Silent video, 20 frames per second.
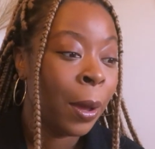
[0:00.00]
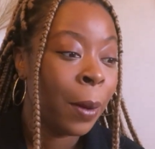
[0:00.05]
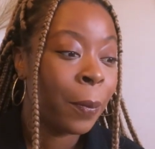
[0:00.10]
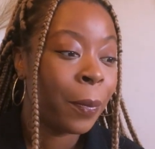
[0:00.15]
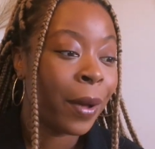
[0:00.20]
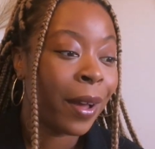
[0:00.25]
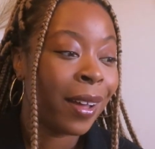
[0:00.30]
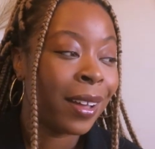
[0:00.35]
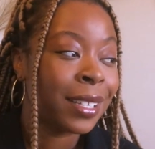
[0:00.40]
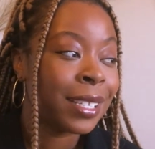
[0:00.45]

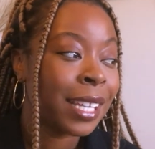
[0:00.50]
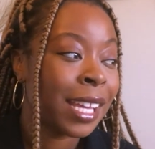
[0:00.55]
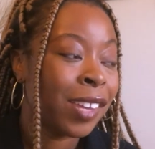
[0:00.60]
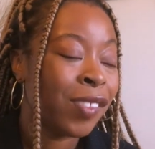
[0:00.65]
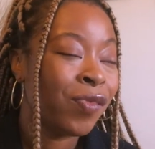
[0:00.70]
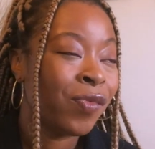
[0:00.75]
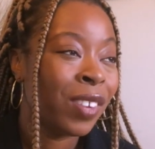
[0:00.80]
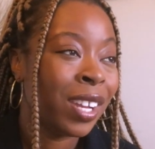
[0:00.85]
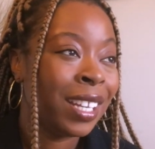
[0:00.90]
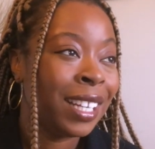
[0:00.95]
but it
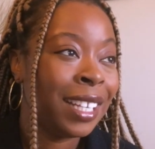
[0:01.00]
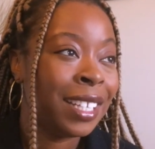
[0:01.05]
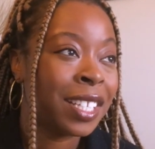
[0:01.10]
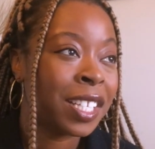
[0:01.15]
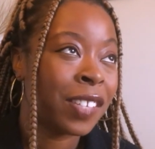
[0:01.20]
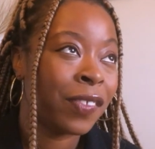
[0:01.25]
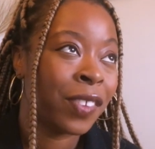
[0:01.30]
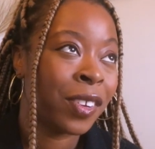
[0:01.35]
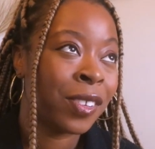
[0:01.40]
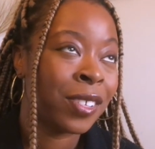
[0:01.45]
really
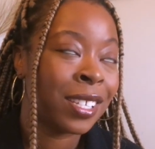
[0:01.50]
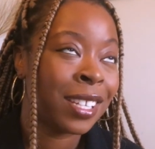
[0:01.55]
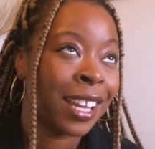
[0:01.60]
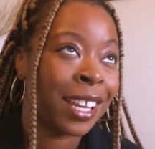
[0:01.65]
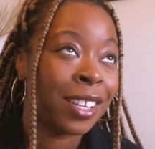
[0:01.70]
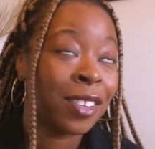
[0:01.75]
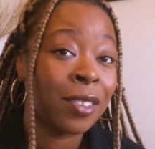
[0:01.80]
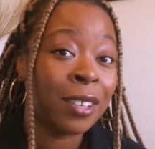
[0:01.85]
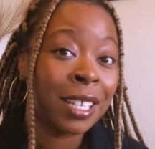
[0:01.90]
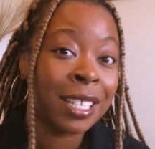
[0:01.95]
just feels
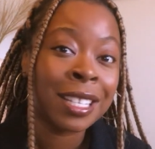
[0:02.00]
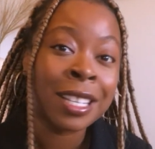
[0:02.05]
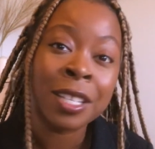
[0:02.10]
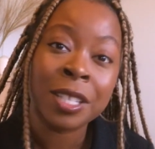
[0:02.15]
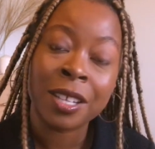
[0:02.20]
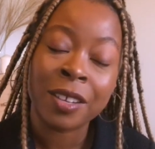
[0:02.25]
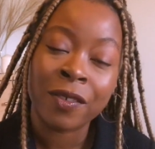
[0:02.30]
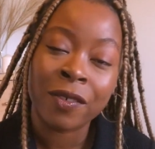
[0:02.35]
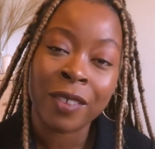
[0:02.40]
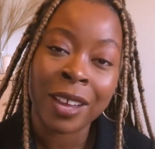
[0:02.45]
like you listen to
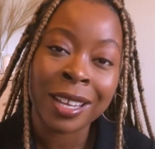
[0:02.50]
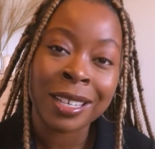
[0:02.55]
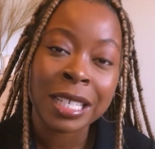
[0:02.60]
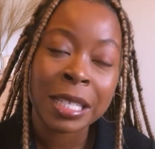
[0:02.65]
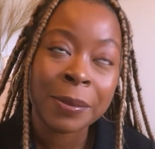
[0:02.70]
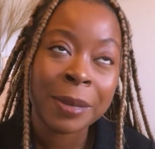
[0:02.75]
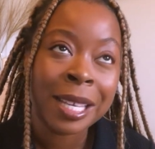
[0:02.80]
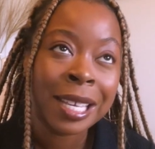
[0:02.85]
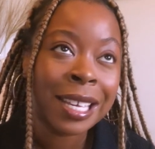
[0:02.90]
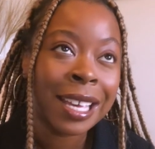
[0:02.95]
her friend
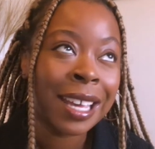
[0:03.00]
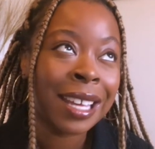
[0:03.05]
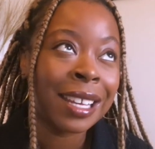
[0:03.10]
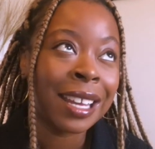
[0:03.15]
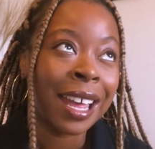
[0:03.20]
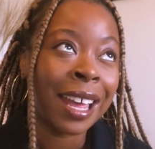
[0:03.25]
speaking,